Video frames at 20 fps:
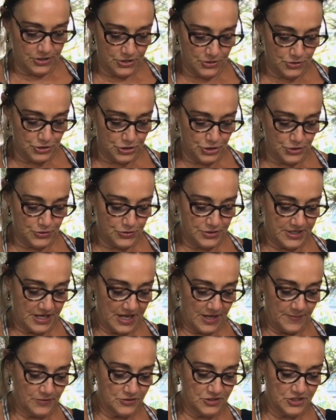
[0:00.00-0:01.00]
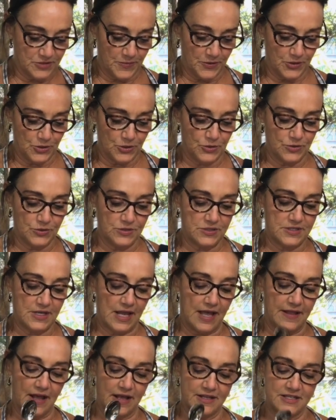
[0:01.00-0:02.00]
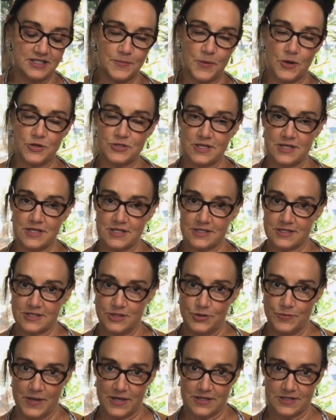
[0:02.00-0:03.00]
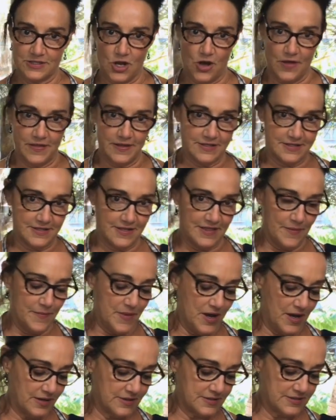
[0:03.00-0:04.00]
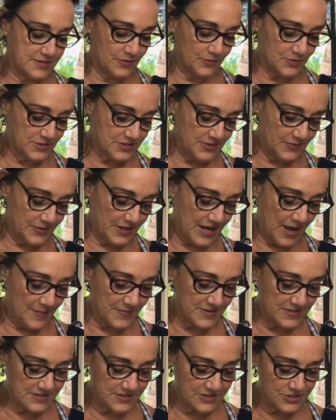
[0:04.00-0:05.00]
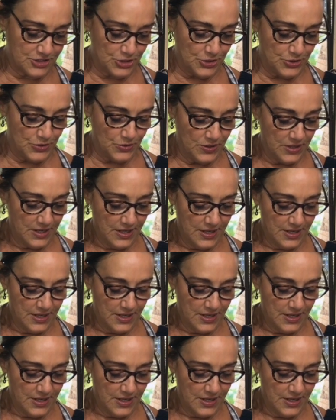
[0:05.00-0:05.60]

do 2 tablespoons, and supposedly you mix all this in the mug, so we'll see what happens. 2